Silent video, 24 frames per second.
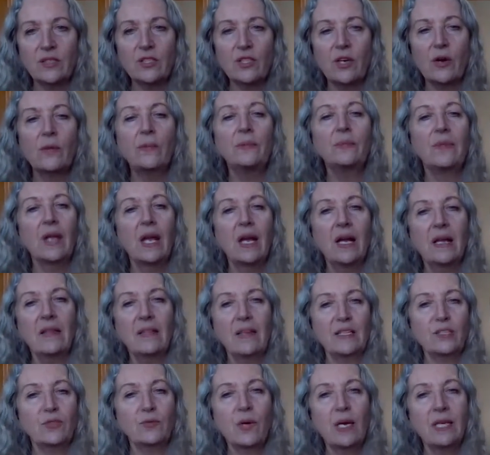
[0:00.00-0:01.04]
so
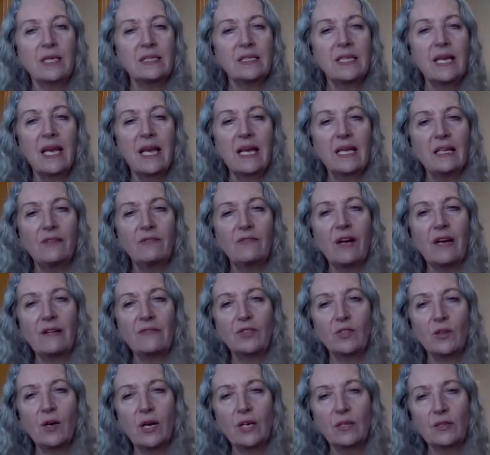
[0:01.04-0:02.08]
that's why I say 85 to
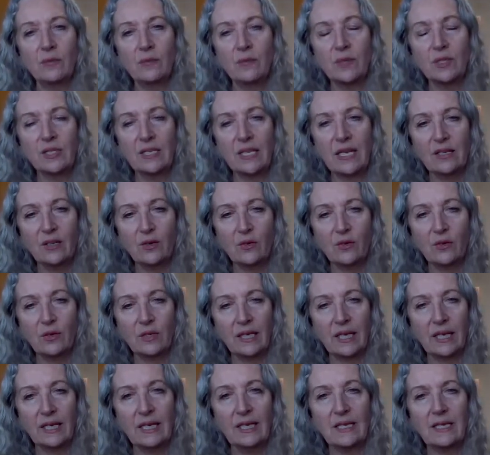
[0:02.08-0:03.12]
100%
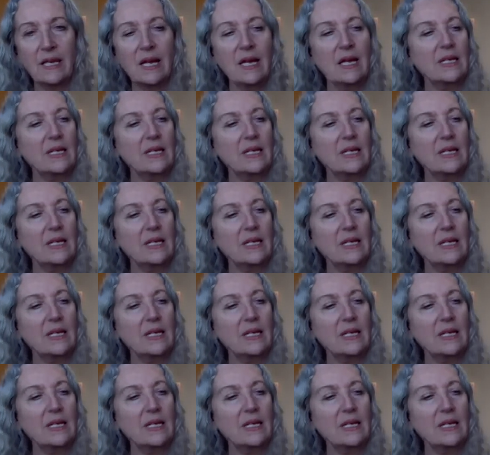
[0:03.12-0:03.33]
organic.